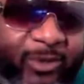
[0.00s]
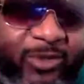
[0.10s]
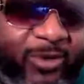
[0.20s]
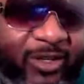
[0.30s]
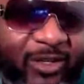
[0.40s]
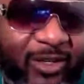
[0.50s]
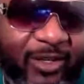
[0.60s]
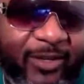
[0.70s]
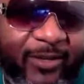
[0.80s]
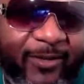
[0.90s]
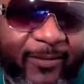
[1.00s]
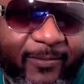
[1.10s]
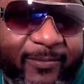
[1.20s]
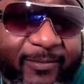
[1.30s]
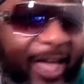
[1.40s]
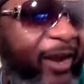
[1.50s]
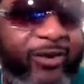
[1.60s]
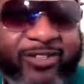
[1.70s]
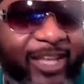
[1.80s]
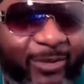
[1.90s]
Which one? I don't
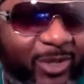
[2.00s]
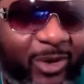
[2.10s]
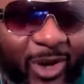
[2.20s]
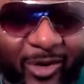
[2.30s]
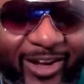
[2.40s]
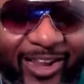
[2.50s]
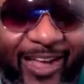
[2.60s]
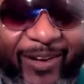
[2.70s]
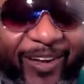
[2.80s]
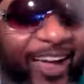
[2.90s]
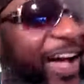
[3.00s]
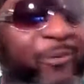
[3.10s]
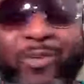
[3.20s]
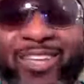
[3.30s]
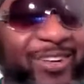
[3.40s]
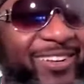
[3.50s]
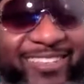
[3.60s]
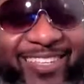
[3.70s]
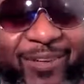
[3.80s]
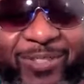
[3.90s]
understand what's going on right now. I really don't
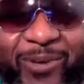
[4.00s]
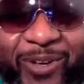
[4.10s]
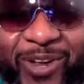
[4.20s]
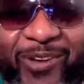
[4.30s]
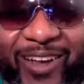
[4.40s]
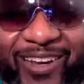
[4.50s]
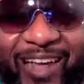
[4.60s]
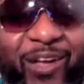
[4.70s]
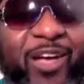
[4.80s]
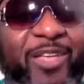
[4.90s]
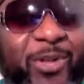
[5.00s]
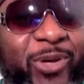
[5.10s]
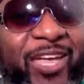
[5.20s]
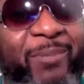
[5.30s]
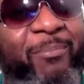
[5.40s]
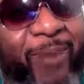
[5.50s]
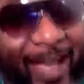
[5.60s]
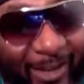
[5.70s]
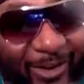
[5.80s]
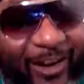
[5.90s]
understand what's going on right now. You hit
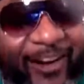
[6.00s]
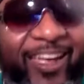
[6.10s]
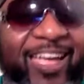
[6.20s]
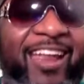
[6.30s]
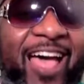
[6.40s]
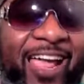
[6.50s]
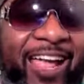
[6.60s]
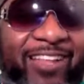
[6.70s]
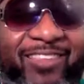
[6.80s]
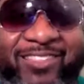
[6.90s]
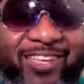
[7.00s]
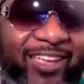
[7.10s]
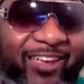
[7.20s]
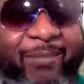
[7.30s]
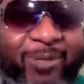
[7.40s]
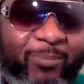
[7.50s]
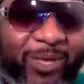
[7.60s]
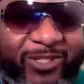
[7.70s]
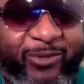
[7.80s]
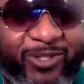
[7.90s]
my car and I got to sit here and be
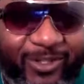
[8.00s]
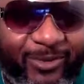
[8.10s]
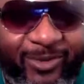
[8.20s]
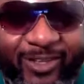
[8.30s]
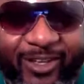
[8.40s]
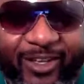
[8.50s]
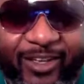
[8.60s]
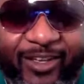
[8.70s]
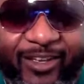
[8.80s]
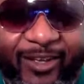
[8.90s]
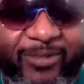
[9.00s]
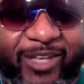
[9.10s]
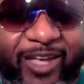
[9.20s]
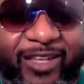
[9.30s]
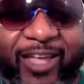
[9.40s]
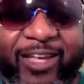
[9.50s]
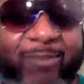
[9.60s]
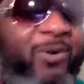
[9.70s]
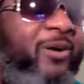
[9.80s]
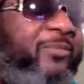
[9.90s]
patient with you. You know what I'm saying? Like,
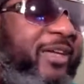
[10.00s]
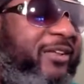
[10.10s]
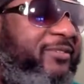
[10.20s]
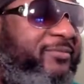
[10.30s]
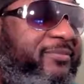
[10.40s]
come on, man.